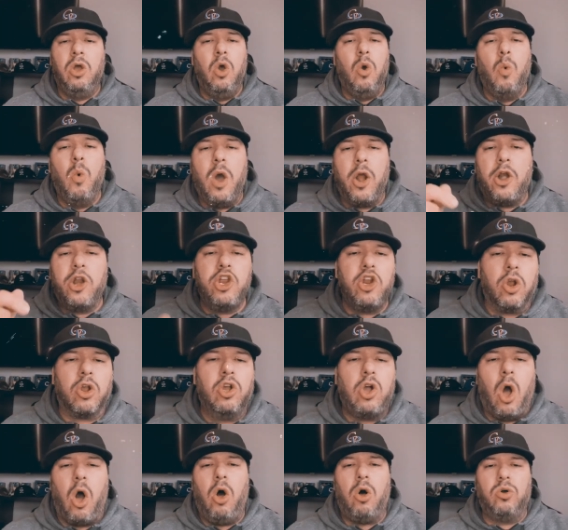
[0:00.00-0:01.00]
What are your
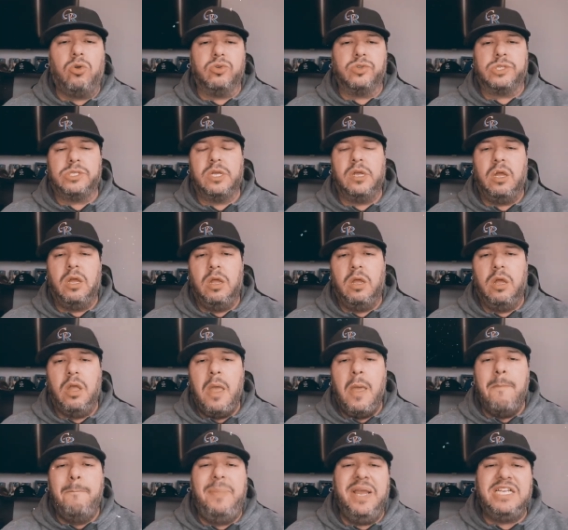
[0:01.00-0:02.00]
goals?
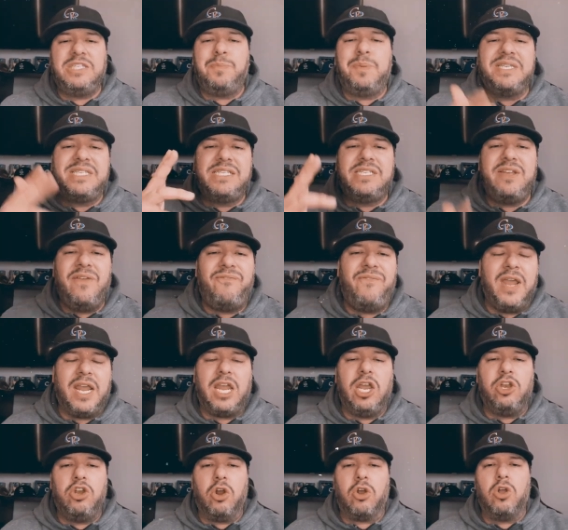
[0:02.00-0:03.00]
Be specific
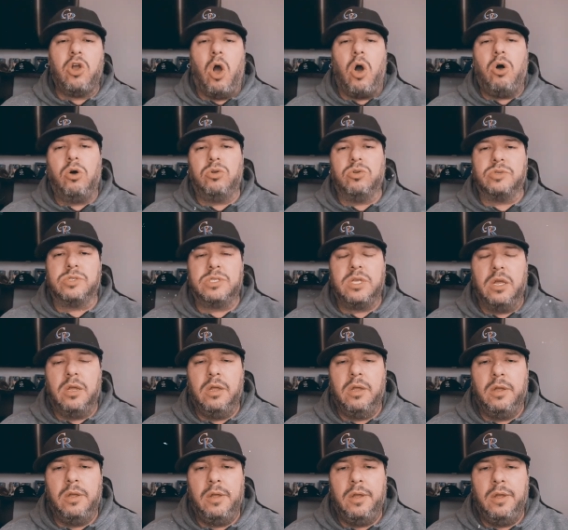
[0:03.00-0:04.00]
in your goals.
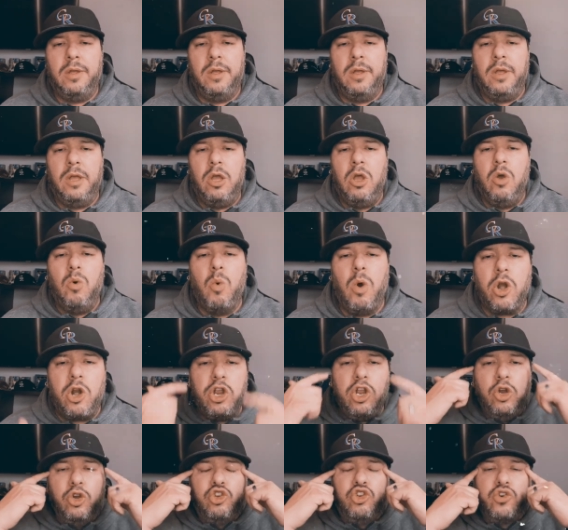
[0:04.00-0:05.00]
What are
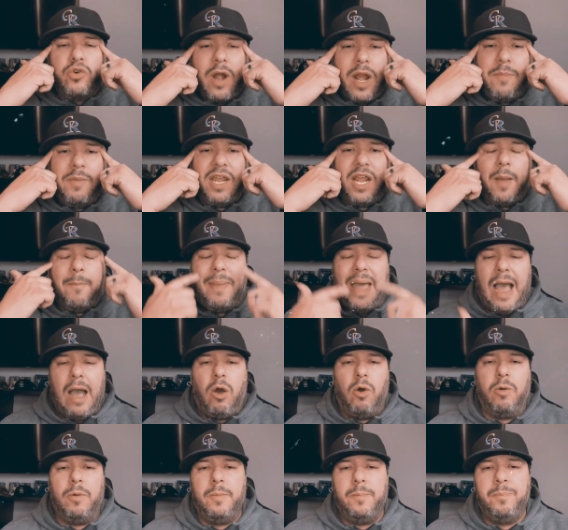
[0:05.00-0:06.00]
you dreaming
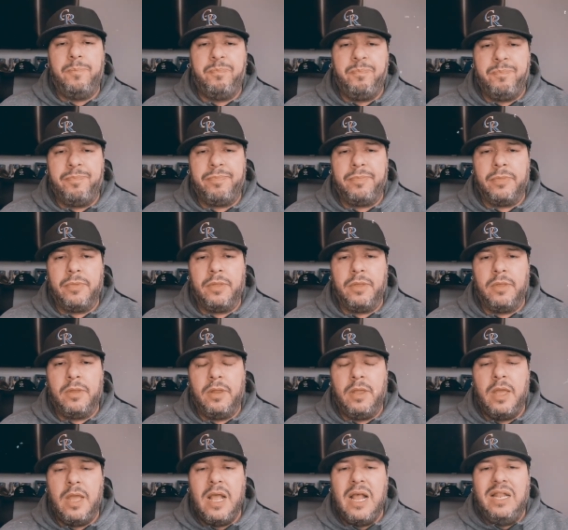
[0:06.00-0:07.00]
about?
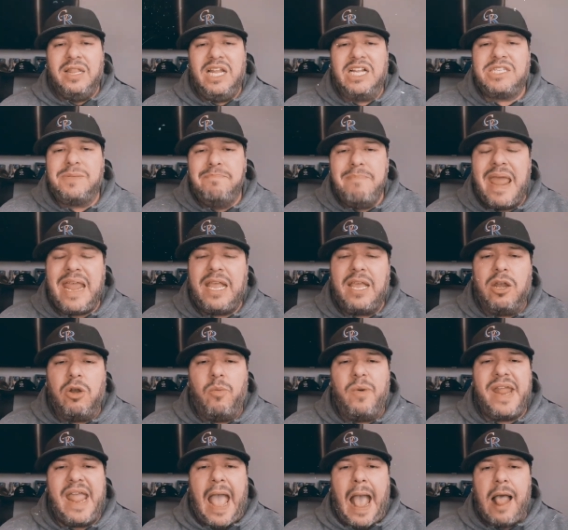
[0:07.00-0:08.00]
Let's make it a
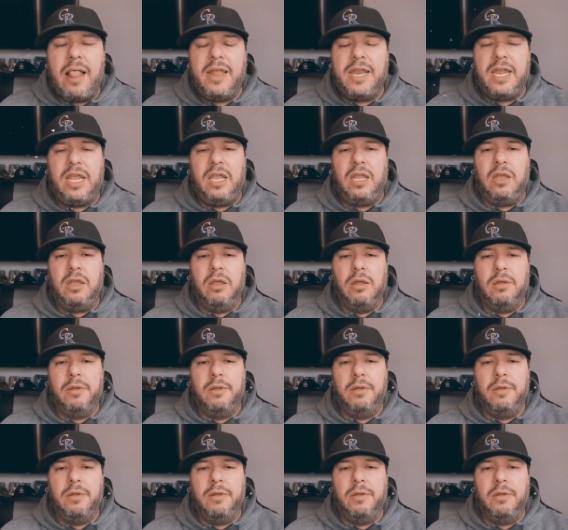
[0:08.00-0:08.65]
reality.